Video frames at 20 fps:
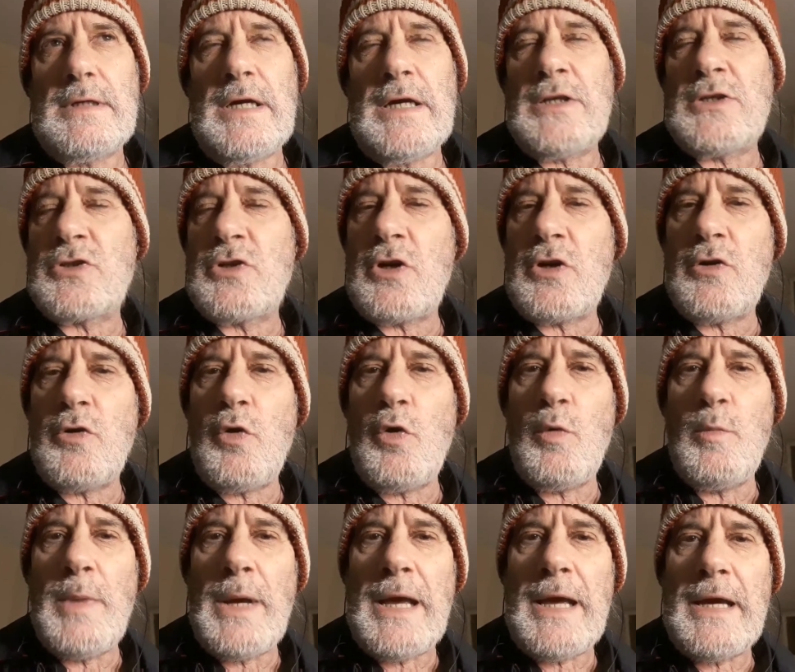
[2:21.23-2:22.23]
It's not
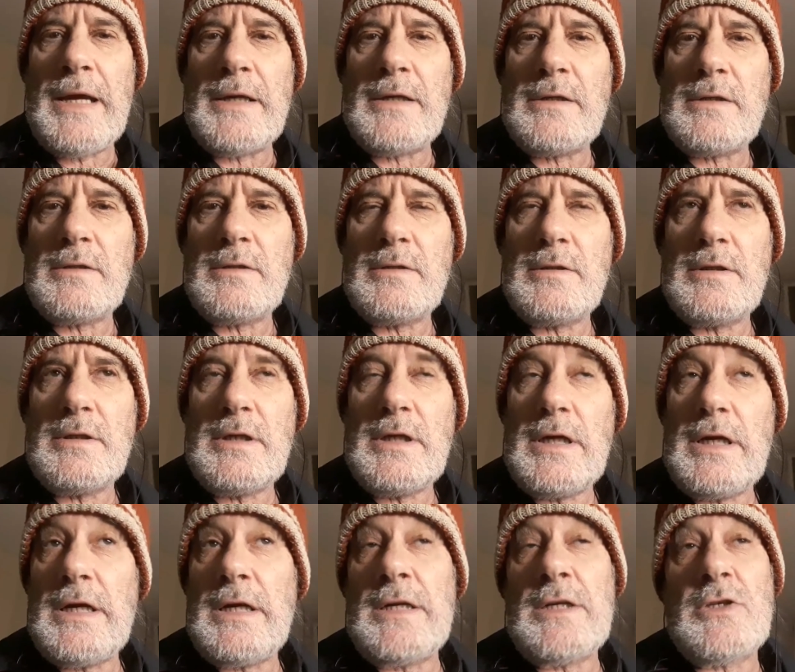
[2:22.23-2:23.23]
all bad
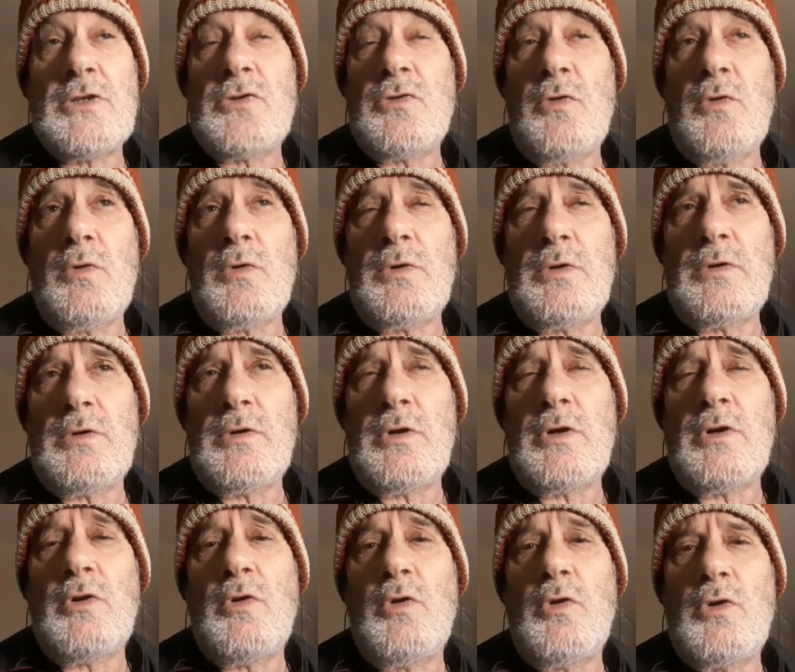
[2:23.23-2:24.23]
and it's not
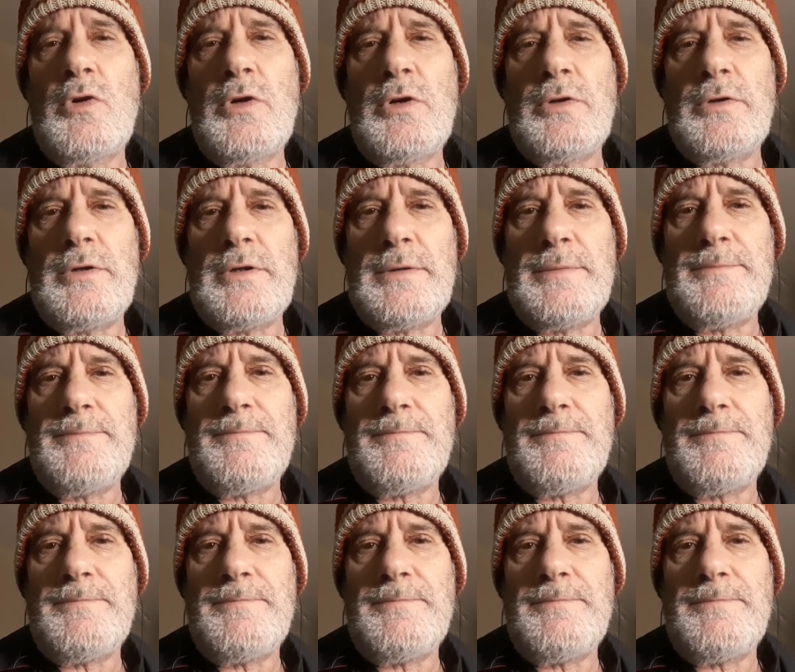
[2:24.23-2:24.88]
all good.